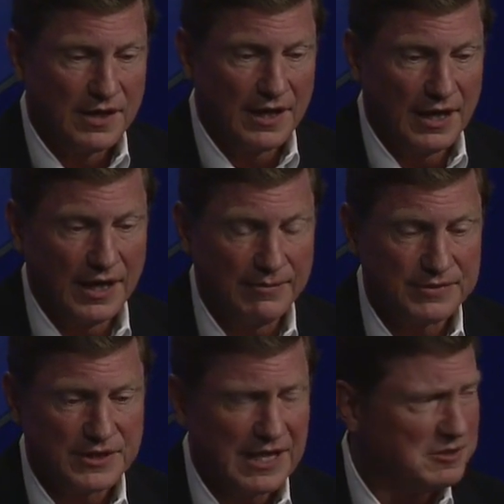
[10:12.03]

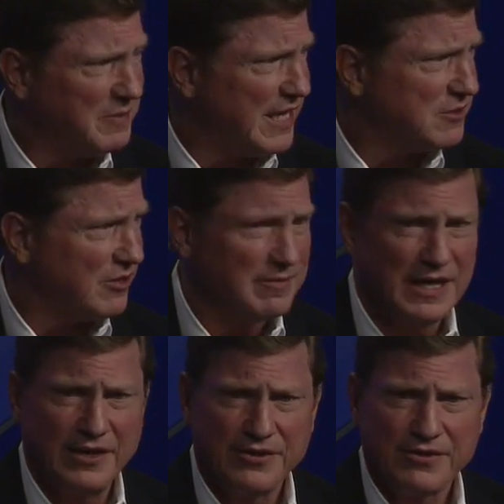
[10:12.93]
Um, so that was passed, what,
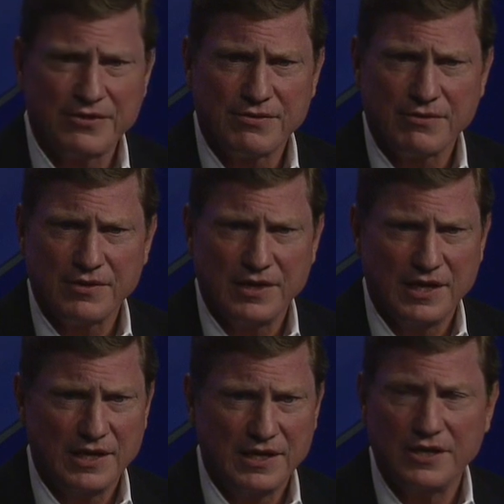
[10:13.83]
about
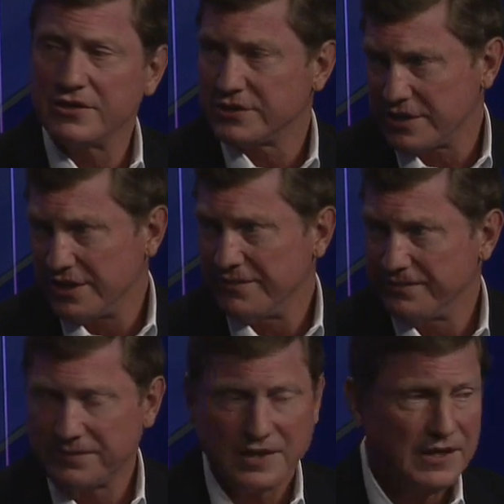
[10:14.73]
three years ago? Mm -hmm.